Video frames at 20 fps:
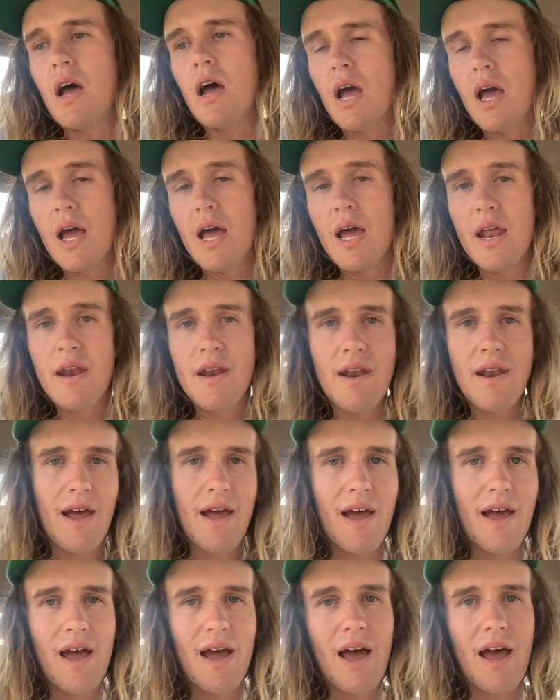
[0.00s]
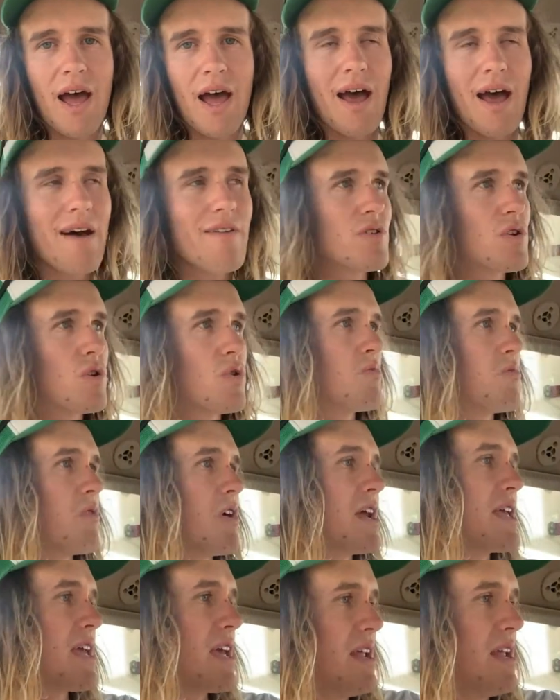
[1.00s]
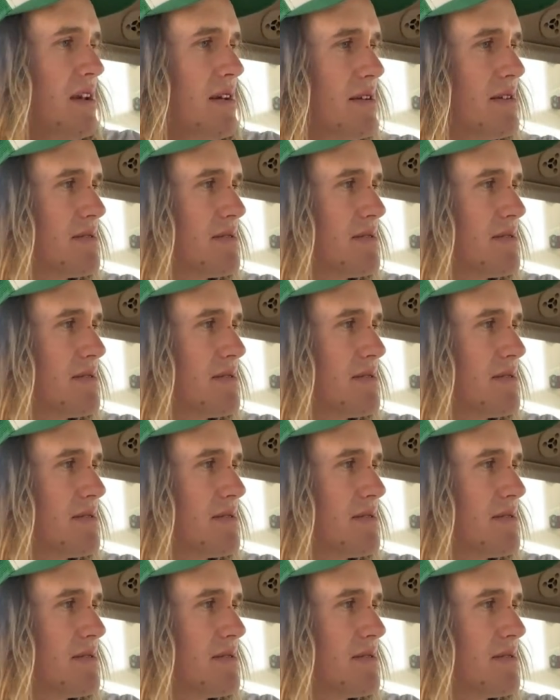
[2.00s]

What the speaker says: And have a good weekend.